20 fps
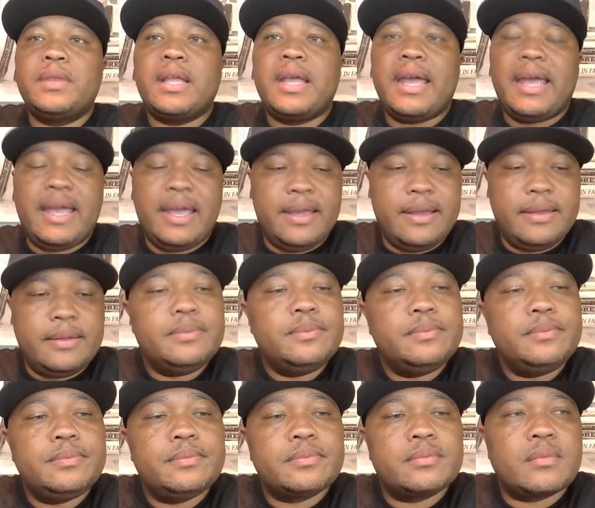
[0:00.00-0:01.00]
And
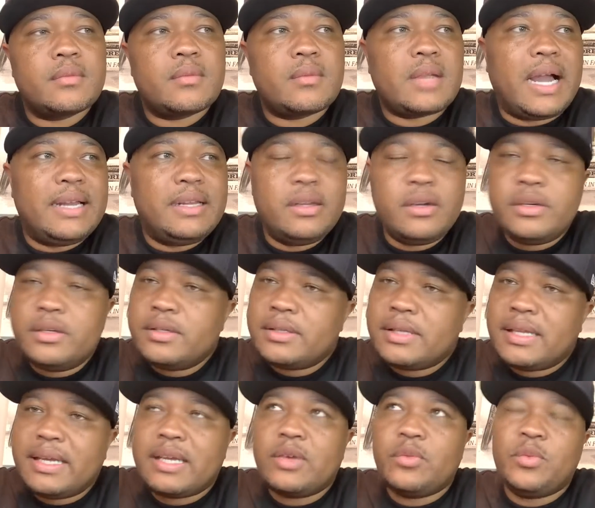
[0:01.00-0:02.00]
I know you're
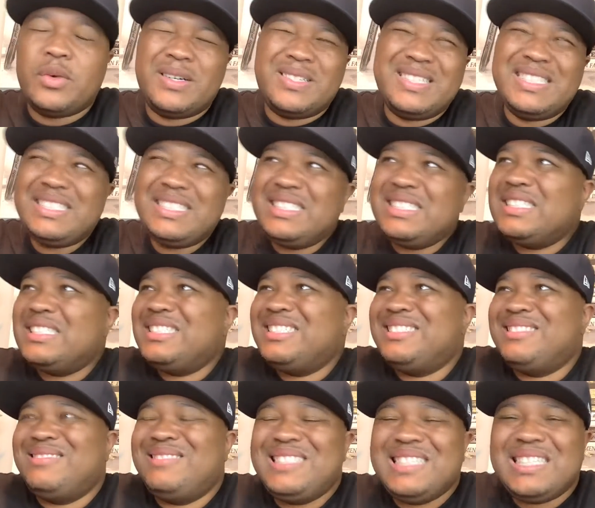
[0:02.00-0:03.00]
thinking, well, this
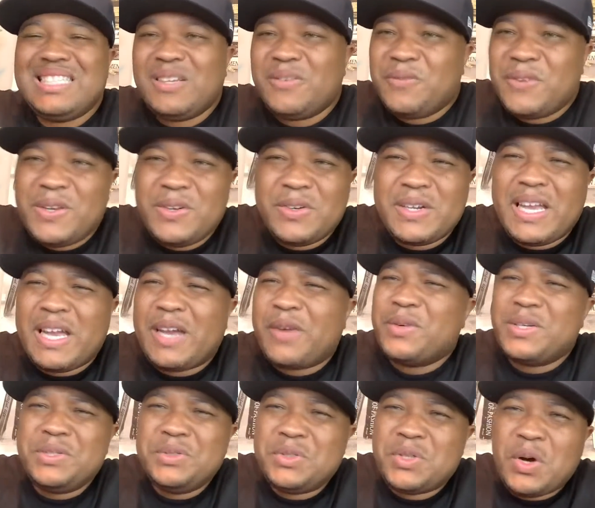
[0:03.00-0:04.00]
is just a video game.
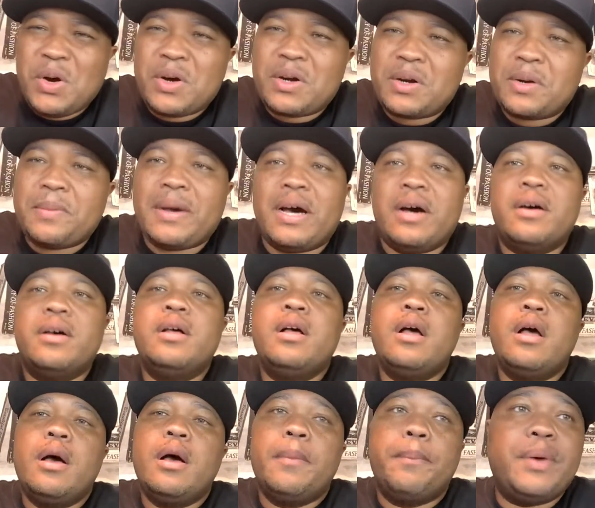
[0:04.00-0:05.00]
What are you talking about?
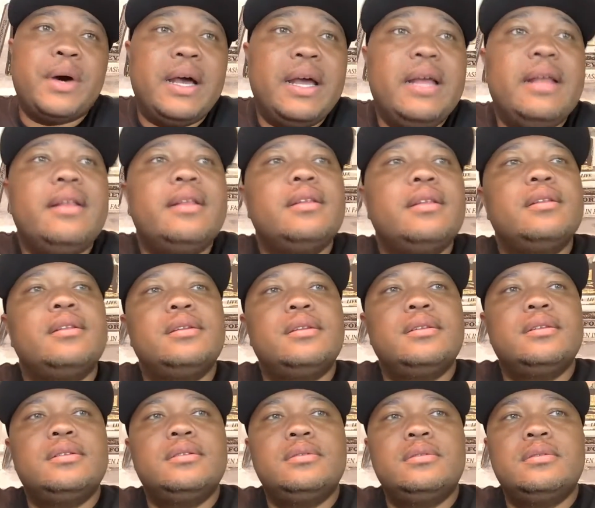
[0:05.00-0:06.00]
But
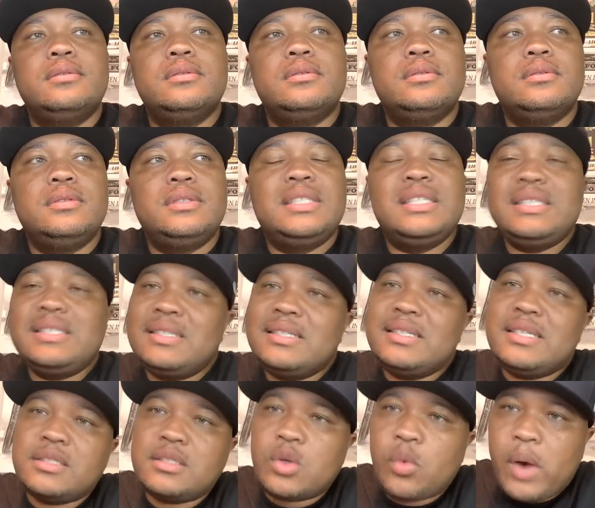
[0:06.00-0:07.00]
this is
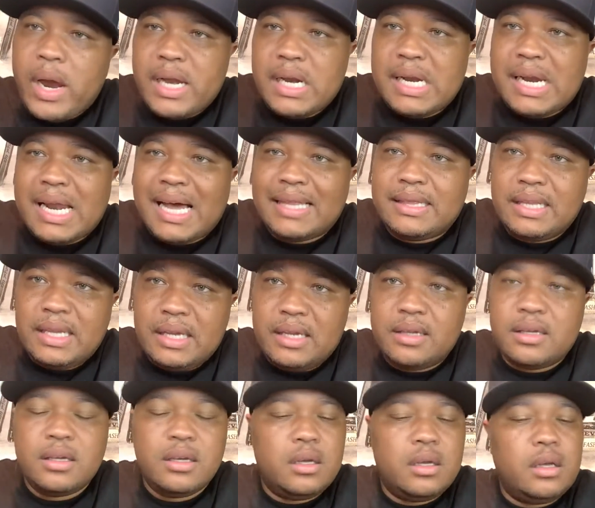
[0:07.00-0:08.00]
just the way that I
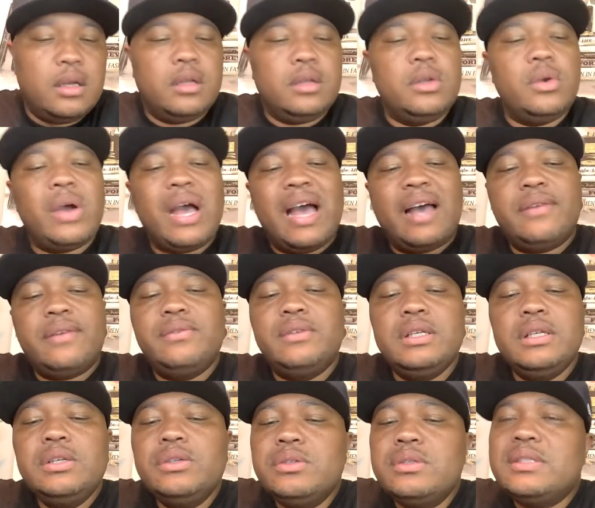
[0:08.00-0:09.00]
think. You have to
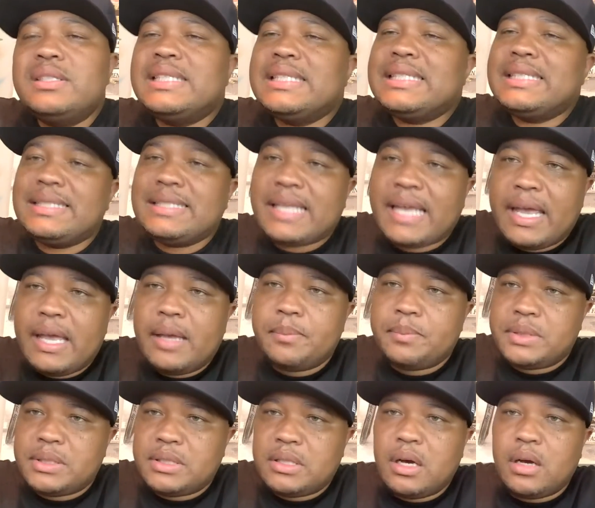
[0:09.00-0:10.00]
use the same
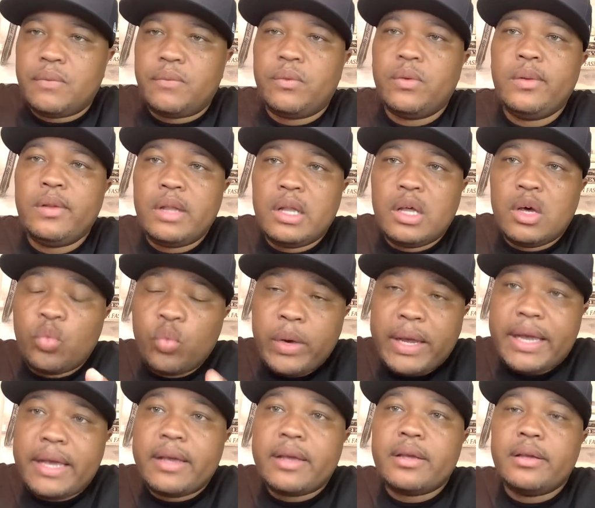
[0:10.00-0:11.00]
stuff
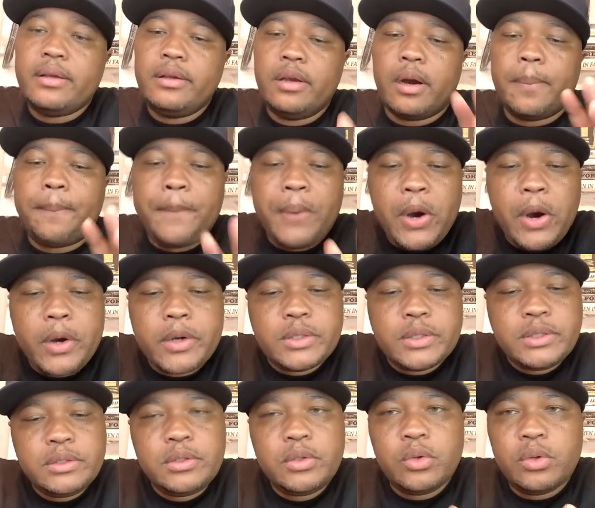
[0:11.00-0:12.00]
with your
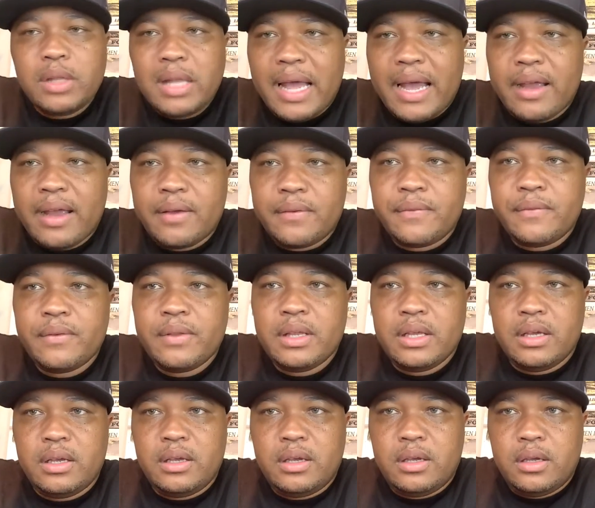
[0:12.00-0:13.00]
personal life,
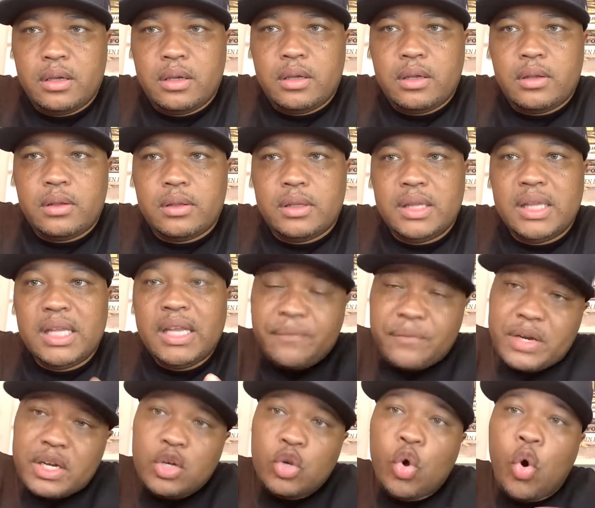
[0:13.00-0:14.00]

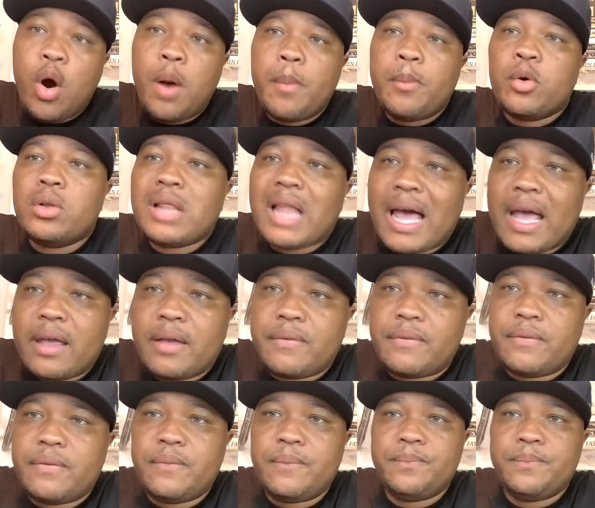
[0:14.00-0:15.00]
living normal life.